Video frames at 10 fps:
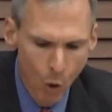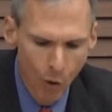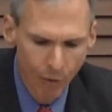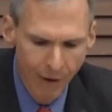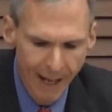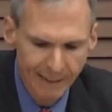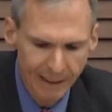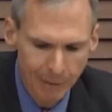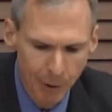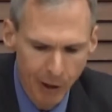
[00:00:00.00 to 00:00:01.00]
who have
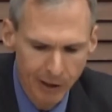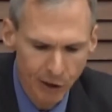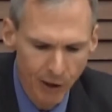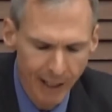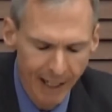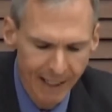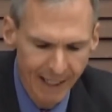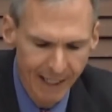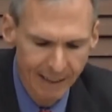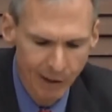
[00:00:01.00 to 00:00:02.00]
vast experience turning
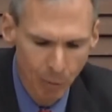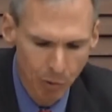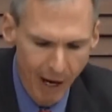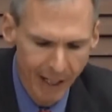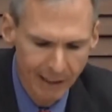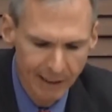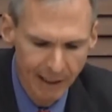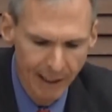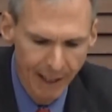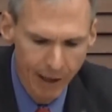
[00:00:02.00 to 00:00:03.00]
ideas into products
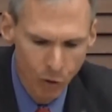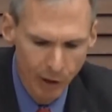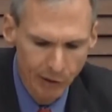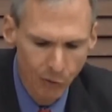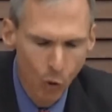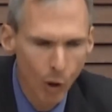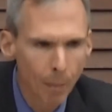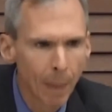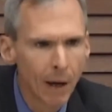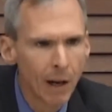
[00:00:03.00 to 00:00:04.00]
that can
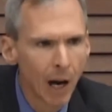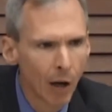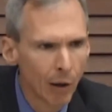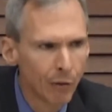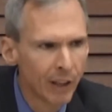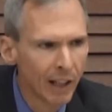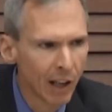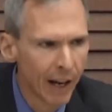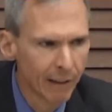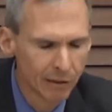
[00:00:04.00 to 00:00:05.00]
transform our everyday
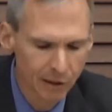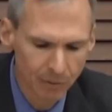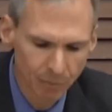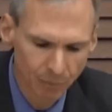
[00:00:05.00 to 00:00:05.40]
lives.